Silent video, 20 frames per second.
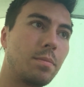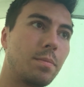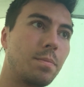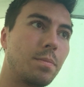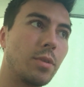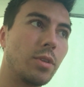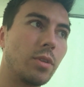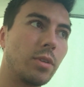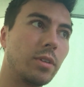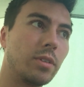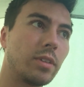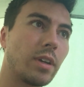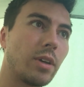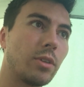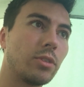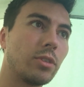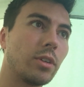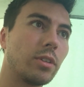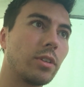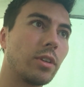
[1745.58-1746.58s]
But the only
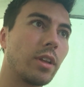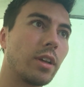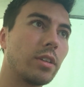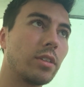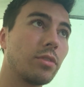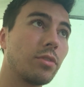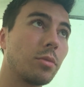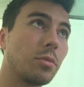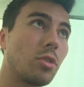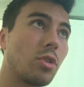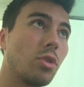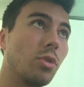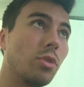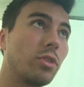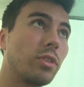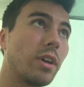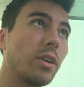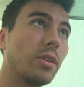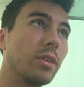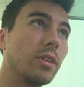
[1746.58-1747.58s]
downside to that is if I'm
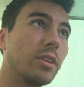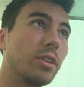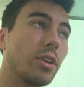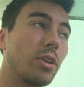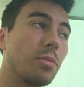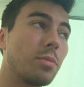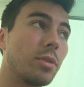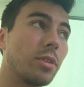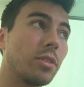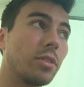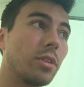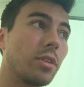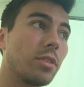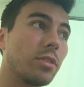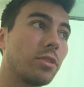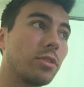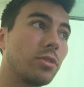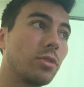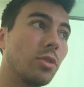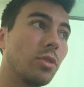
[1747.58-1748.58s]
caught out in the open in another
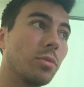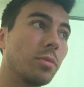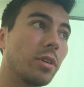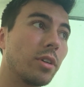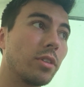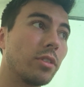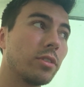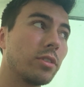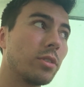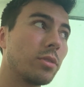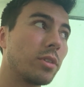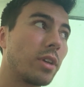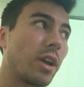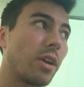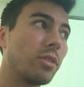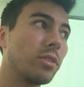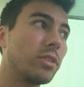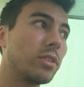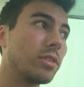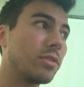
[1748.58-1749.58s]
storm, there's no
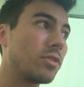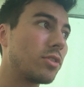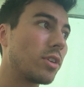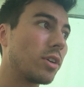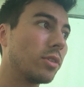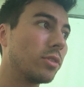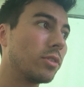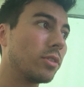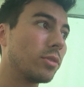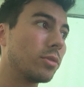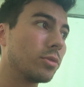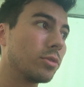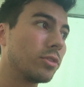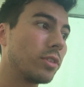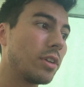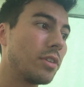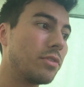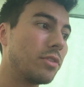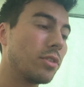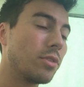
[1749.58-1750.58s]
guarantee of shelter or
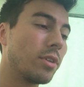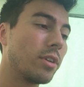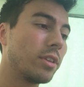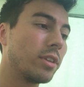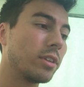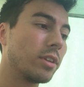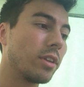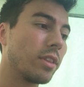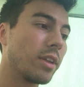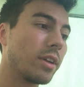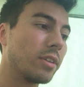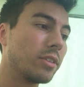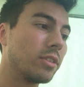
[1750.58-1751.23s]
safety or anything like that.